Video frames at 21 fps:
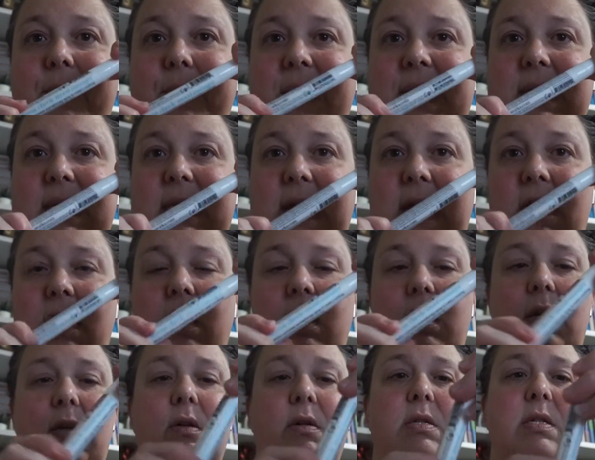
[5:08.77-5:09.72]

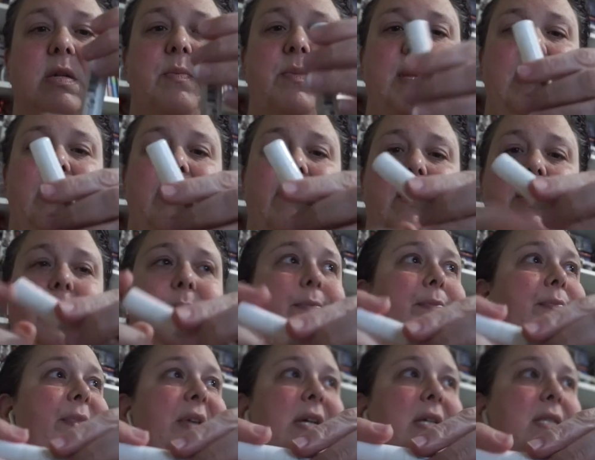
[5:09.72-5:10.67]
mascara or something fun.
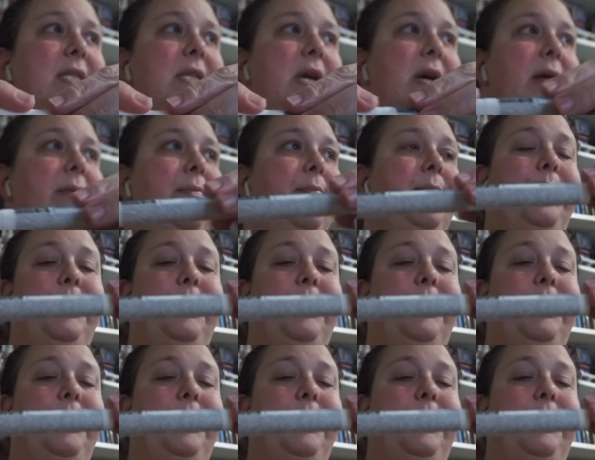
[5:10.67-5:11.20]
It's not.